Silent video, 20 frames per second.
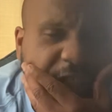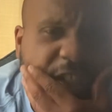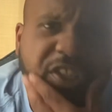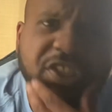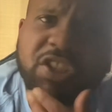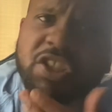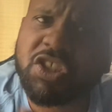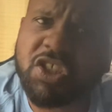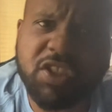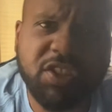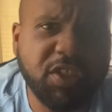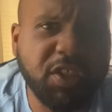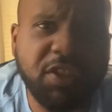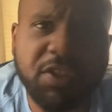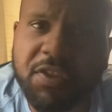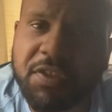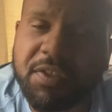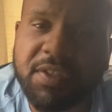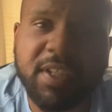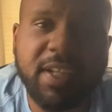and to just
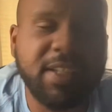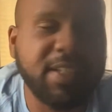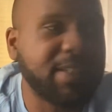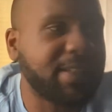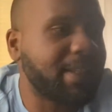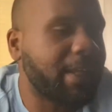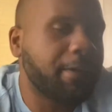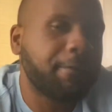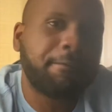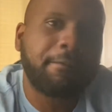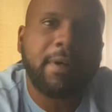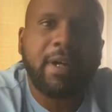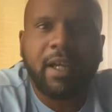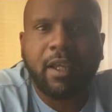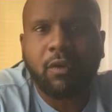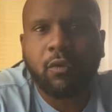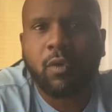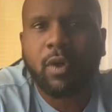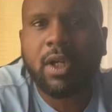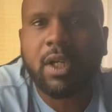understand it's like
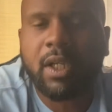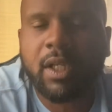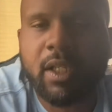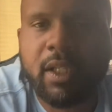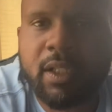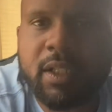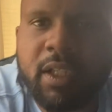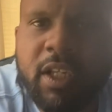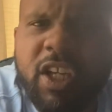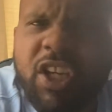fine wine.